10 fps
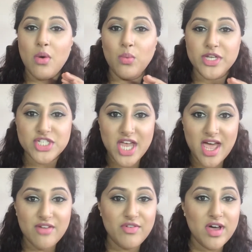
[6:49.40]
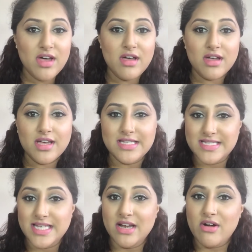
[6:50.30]
Whichever
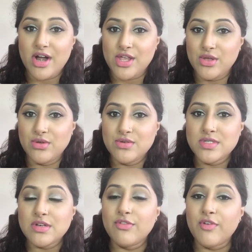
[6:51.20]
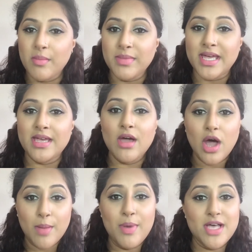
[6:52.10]
concealer I use, for me,
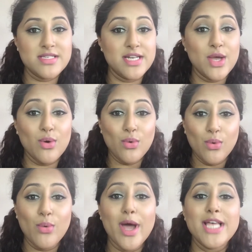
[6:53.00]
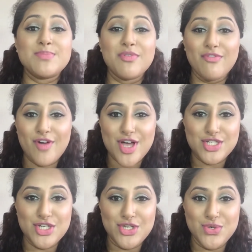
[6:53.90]
I personally always prefer
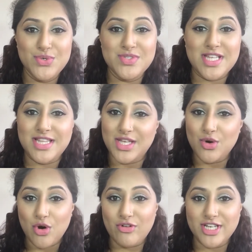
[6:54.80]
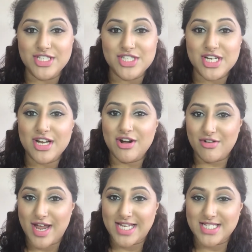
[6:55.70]
to use the orange
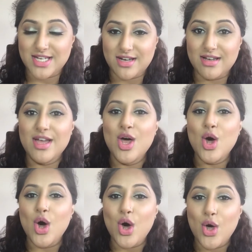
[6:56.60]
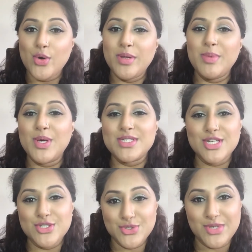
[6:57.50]
corrector, only because
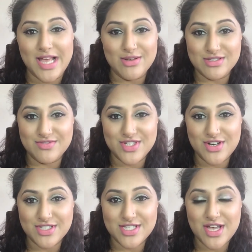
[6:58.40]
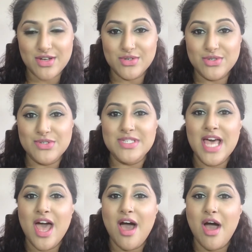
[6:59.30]
I do get lots of dark circles,
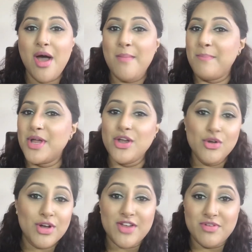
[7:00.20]
but not